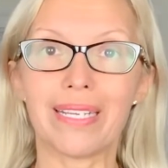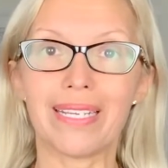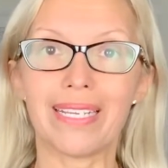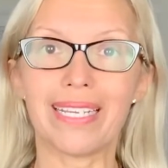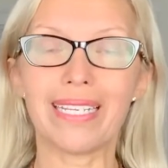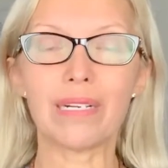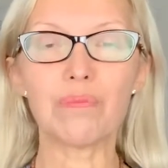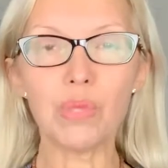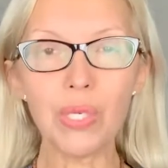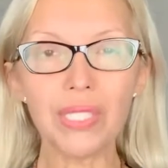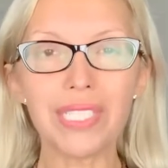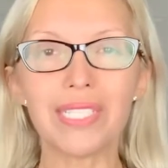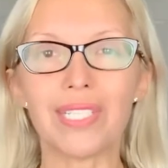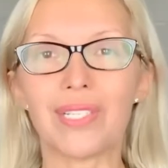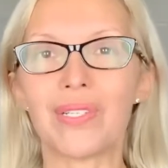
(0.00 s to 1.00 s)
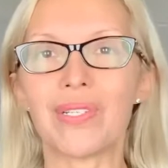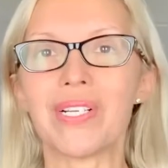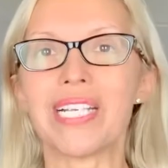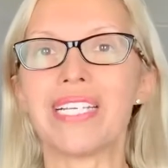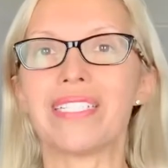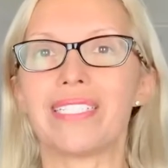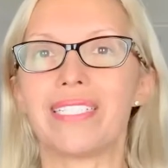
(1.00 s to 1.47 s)
And I'm really
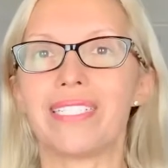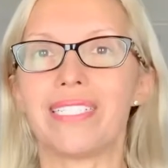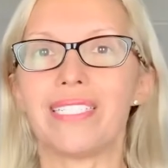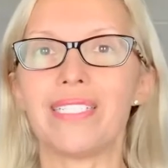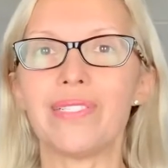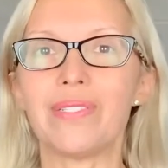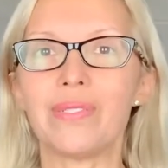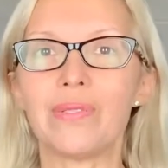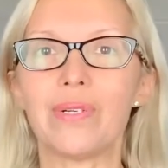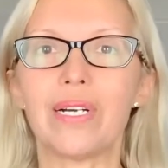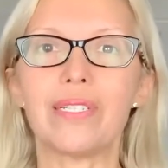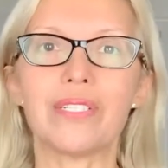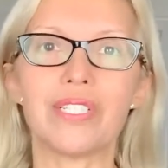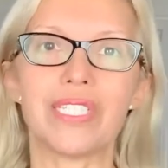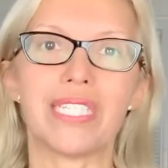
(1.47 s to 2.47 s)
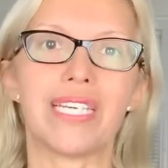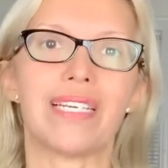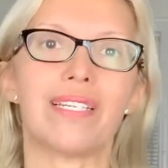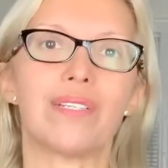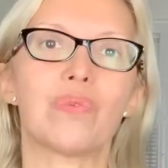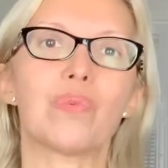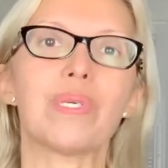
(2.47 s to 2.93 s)
curious to
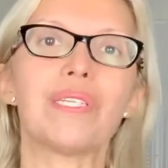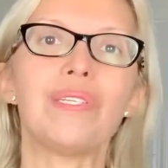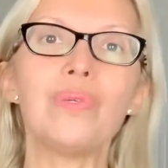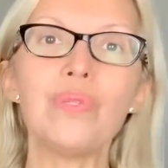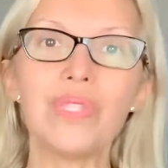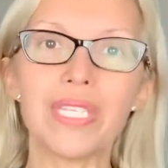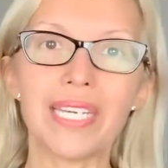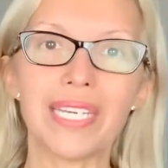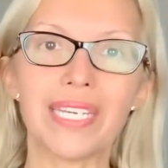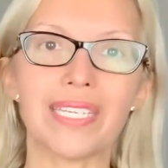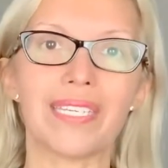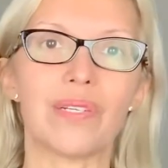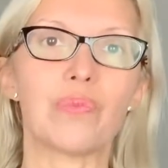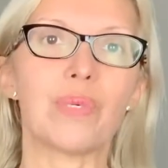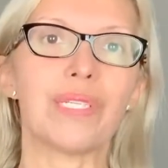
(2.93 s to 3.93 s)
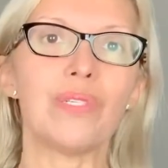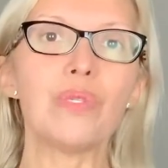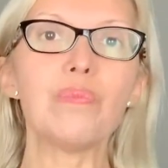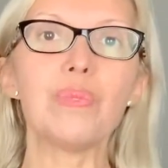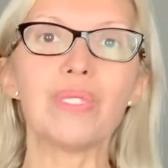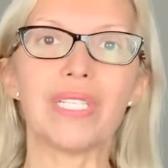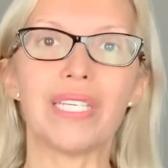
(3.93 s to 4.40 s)
understand what you think and what you
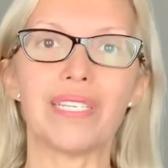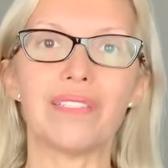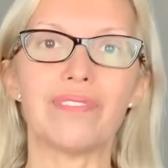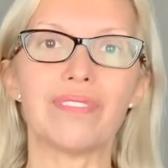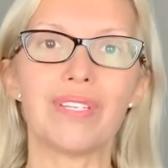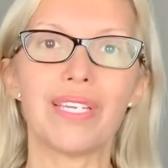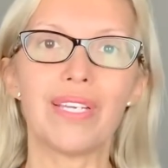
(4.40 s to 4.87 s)
believe.